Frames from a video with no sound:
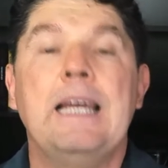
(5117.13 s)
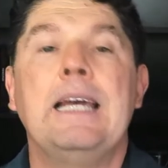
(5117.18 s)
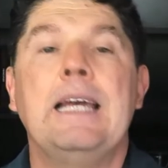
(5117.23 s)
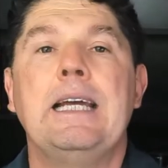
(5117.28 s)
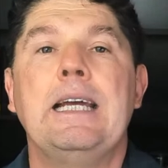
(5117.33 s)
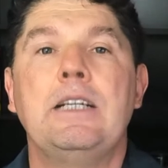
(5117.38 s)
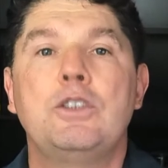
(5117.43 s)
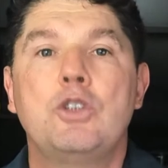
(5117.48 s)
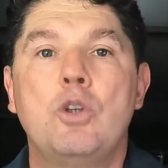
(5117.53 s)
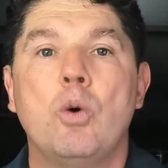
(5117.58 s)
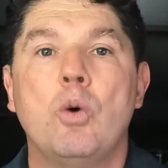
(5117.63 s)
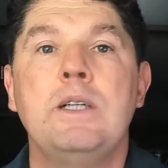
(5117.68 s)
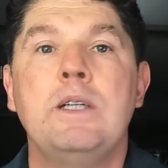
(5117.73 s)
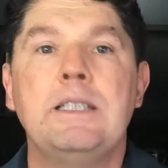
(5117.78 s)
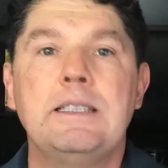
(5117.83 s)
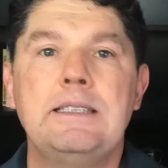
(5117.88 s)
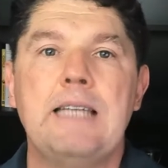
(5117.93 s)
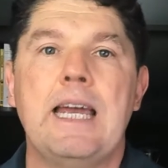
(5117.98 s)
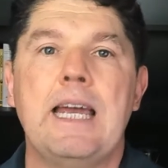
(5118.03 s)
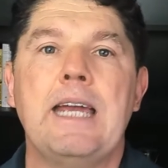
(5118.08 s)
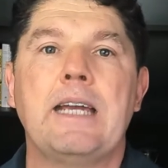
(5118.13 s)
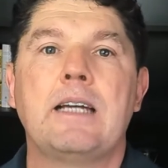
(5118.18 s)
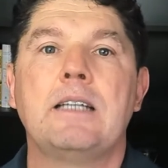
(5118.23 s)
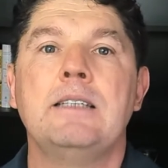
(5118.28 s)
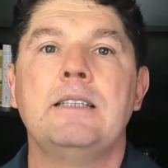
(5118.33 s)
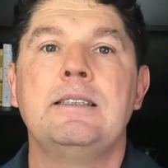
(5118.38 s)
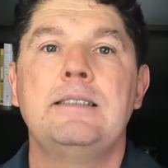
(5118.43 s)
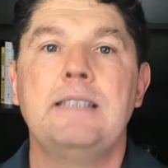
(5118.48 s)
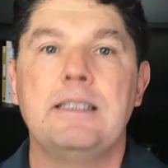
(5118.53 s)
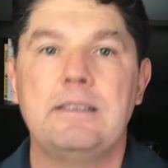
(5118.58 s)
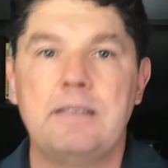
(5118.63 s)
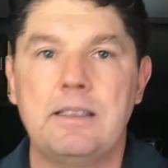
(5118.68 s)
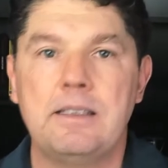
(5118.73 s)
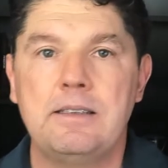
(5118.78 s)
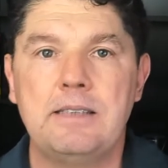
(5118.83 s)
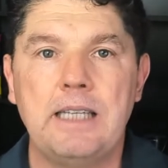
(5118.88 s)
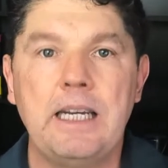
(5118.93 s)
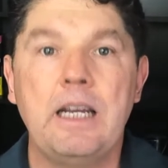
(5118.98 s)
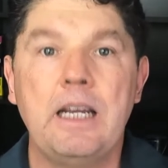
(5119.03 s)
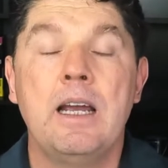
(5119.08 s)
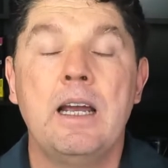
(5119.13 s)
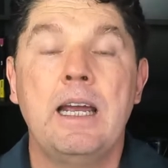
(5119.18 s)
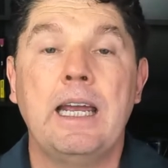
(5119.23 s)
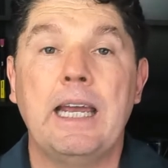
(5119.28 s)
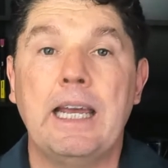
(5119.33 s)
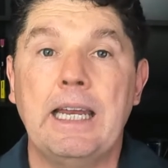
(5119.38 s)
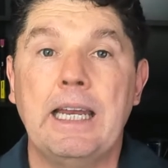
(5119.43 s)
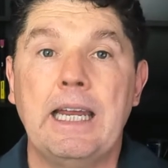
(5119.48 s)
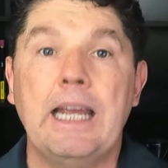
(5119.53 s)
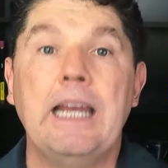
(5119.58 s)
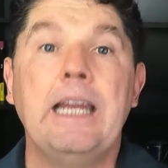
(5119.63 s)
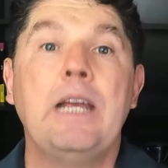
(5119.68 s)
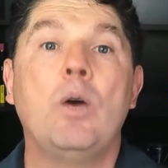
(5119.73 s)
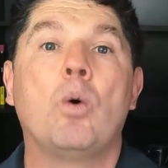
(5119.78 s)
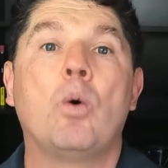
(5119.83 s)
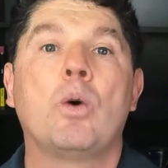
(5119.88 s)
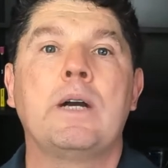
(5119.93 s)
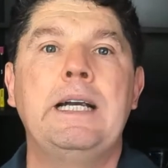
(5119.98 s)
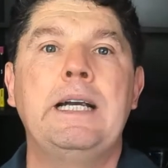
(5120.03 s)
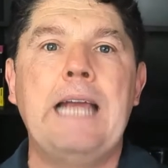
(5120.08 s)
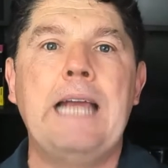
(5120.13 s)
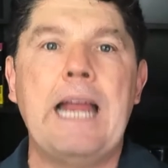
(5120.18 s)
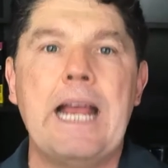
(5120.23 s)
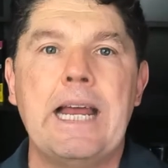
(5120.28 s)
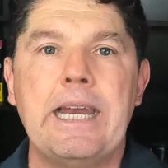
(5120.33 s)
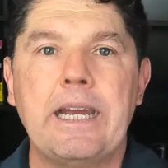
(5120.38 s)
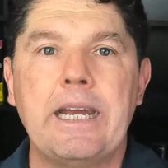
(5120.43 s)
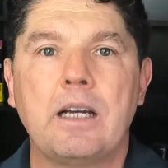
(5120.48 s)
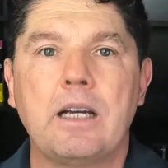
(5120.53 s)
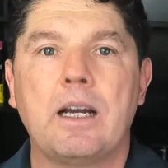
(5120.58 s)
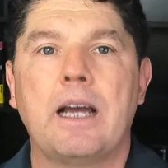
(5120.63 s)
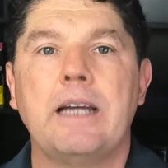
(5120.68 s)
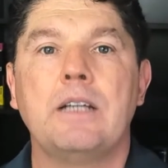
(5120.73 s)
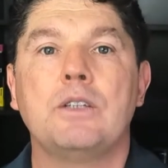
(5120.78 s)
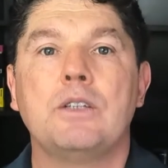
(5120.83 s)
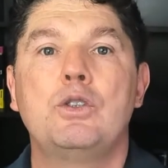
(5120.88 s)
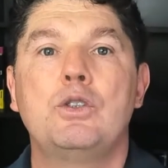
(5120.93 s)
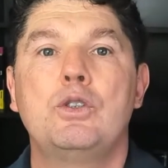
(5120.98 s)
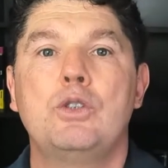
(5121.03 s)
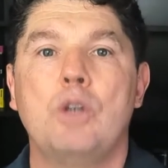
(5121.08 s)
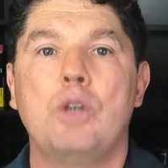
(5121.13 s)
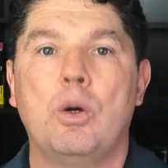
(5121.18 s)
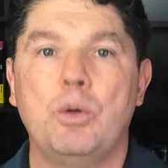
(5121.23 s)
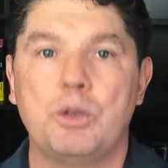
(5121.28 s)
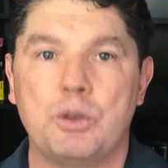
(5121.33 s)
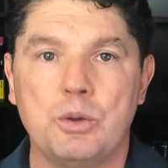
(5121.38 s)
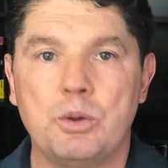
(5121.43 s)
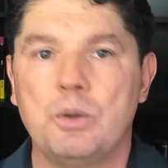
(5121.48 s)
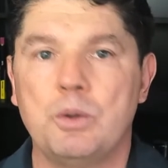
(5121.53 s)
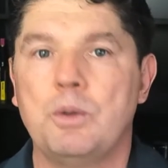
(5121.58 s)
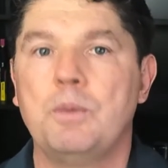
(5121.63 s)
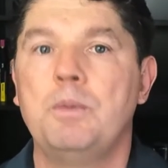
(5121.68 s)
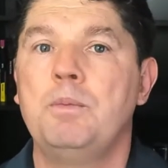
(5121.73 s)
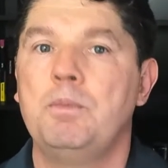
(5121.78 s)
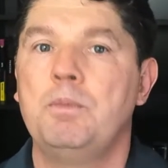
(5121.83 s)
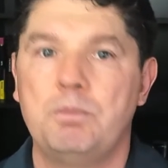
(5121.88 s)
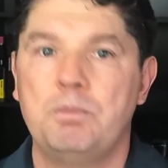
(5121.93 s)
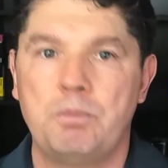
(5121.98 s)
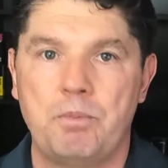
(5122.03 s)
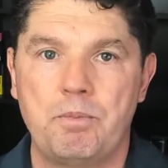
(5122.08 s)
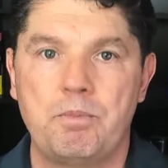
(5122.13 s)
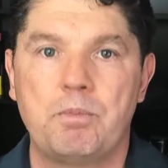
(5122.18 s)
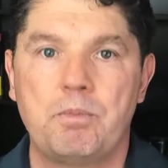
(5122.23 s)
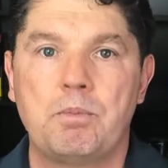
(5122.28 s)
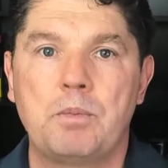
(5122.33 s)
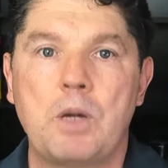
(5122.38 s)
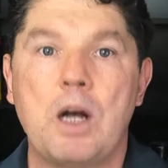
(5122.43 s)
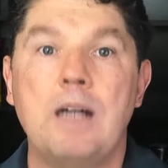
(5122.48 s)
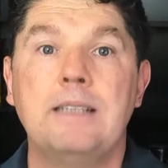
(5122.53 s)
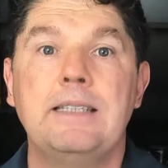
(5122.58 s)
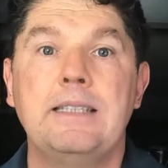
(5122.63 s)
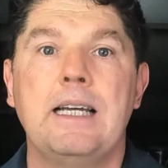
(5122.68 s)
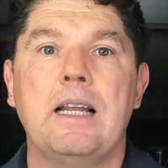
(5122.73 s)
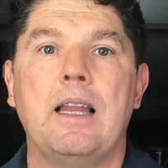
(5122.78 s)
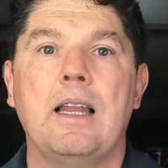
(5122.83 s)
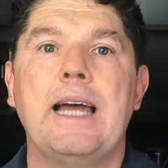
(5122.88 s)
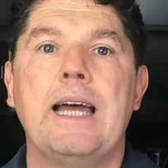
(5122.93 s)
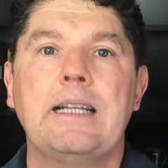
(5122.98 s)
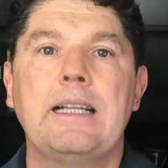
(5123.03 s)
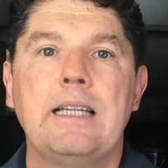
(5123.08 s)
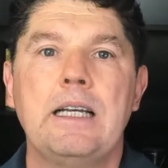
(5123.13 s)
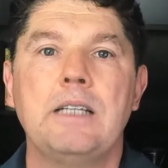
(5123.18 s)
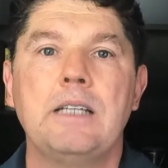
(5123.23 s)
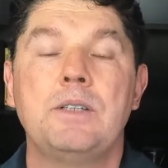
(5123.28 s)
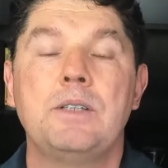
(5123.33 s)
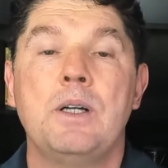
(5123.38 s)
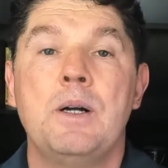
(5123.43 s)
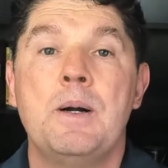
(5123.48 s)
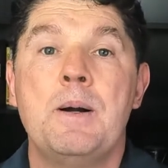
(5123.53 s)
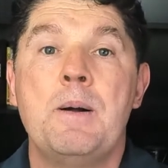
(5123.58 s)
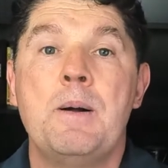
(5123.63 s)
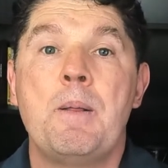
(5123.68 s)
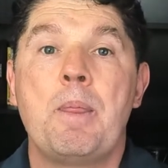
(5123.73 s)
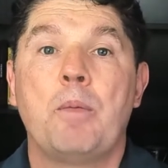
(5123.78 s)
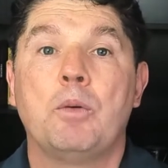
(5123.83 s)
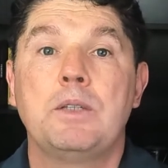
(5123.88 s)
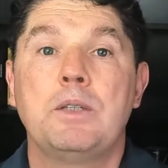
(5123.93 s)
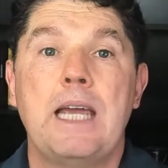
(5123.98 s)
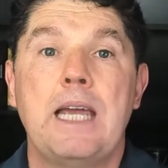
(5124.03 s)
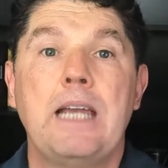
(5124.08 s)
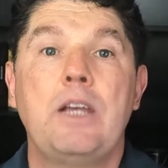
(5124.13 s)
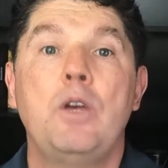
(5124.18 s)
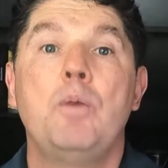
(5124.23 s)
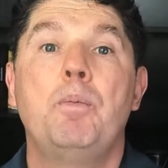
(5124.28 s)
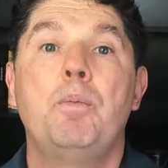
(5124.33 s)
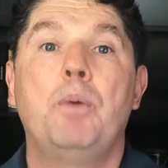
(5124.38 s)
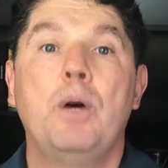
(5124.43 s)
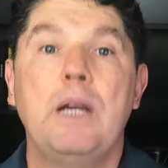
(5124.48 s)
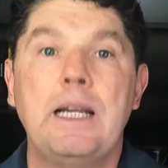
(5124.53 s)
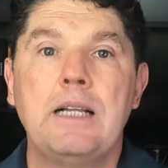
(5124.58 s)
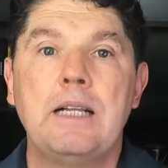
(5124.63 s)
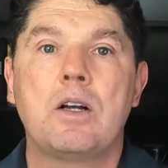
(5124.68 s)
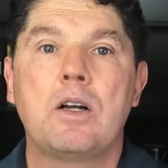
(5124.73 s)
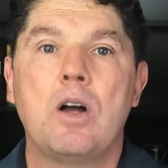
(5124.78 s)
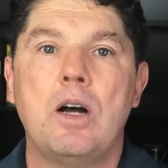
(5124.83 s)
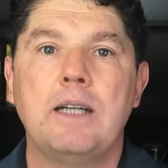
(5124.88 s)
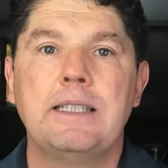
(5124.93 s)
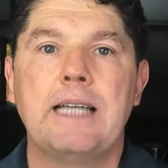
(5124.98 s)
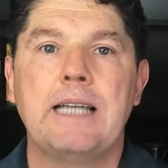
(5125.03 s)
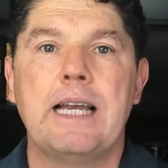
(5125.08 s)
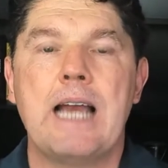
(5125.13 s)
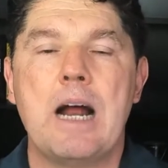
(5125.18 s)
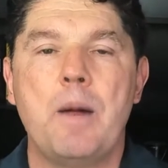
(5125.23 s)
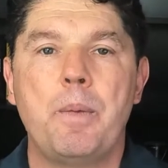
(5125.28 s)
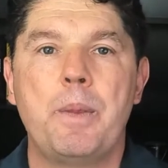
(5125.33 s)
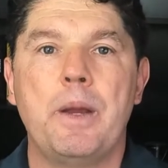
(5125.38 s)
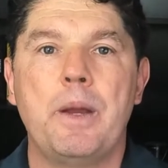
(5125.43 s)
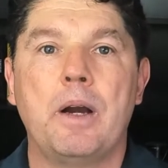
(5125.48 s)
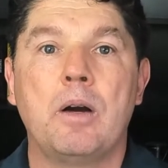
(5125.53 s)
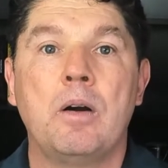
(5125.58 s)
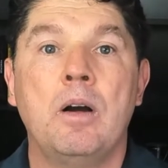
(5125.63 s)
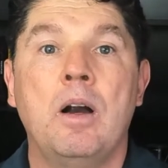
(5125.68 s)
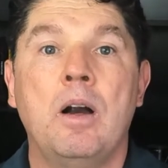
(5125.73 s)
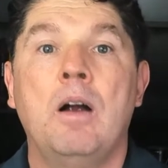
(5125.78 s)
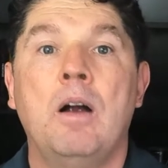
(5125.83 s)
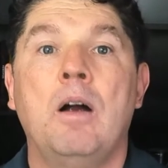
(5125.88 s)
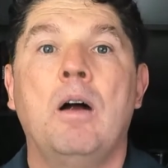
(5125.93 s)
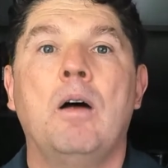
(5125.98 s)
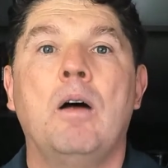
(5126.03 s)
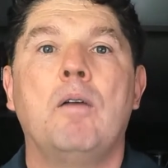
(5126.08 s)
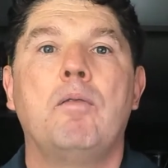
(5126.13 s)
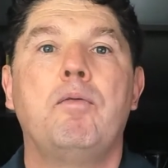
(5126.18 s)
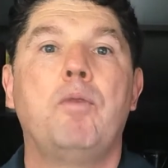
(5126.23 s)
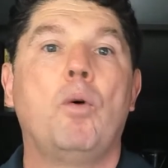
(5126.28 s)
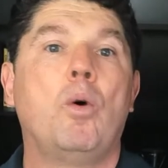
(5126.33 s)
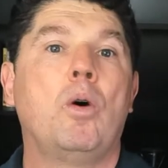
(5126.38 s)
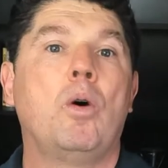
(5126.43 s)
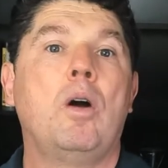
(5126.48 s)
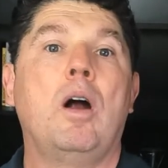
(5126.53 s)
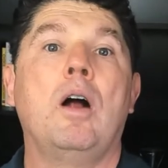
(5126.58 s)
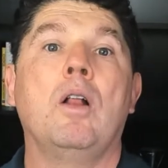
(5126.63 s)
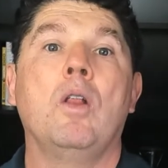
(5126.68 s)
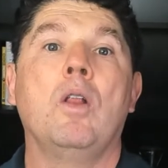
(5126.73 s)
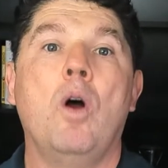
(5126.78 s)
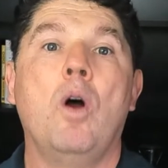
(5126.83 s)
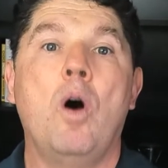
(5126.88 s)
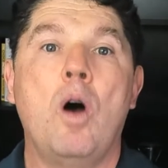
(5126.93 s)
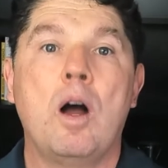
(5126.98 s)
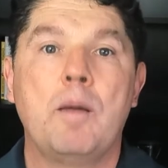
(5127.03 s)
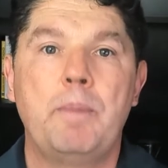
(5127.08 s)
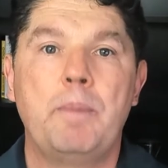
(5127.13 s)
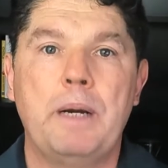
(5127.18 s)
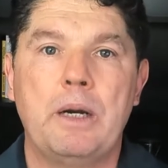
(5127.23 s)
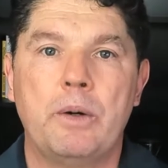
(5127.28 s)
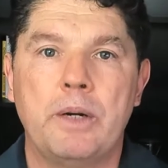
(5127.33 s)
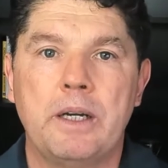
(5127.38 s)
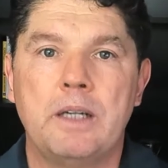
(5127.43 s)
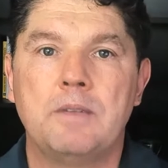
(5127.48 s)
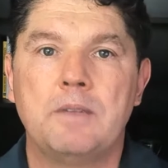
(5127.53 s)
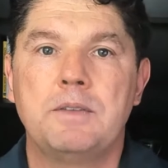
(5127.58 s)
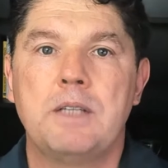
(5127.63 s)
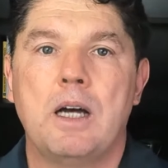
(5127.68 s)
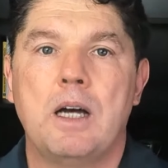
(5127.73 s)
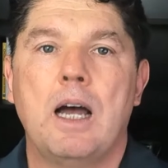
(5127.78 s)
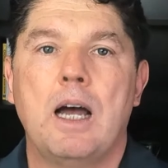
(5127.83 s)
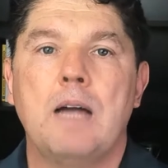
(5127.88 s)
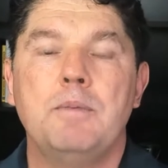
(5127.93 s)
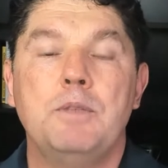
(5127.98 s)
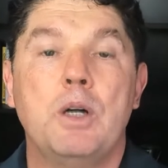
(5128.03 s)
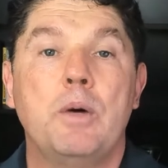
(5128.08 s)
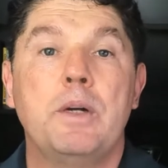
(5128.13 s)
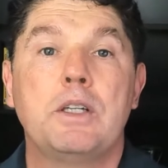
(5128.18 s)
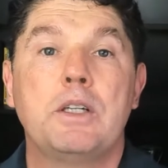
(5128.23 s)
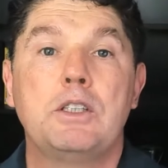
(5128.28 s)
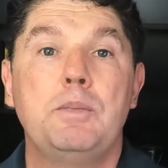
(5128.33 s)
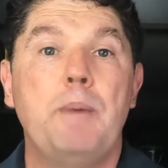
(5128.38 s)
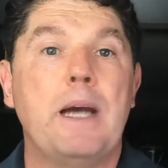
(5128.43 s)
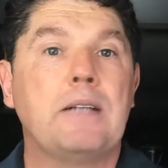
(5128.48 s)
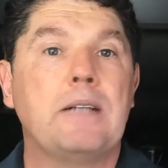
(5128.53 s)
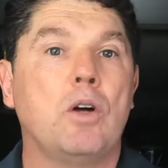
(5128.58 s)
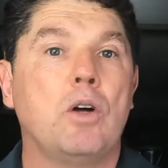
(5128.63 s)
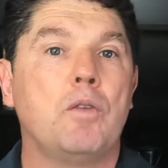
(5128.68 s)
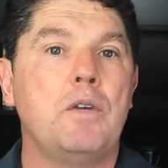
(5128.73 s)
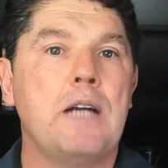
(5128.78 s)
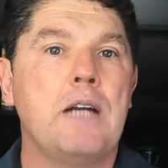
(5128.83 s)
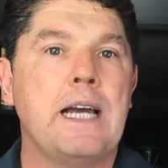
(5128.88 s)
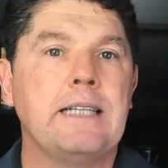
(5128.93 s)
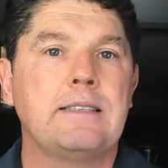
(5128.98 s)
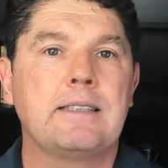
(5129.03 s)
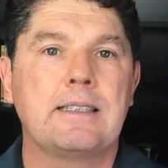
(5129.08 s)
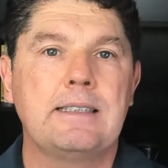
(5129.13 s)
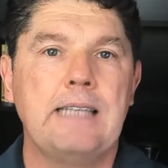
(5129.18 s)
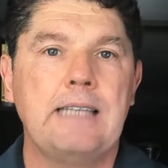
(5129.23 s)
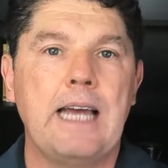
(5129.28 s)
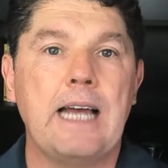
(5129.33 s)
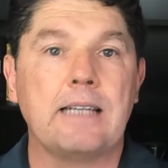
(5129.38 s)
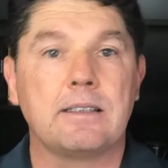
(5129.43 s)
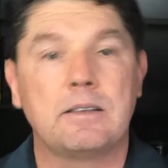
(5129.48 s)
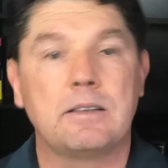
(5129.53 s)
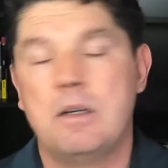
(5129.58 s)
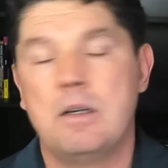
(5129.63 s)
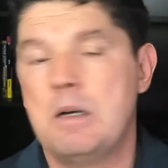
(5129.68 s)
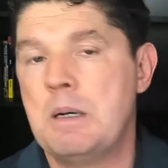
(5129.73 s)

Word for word: It's going to take consistency and any organic kind of social content like this will take you putting the content out there for a long period of time. Don't expect overnight success.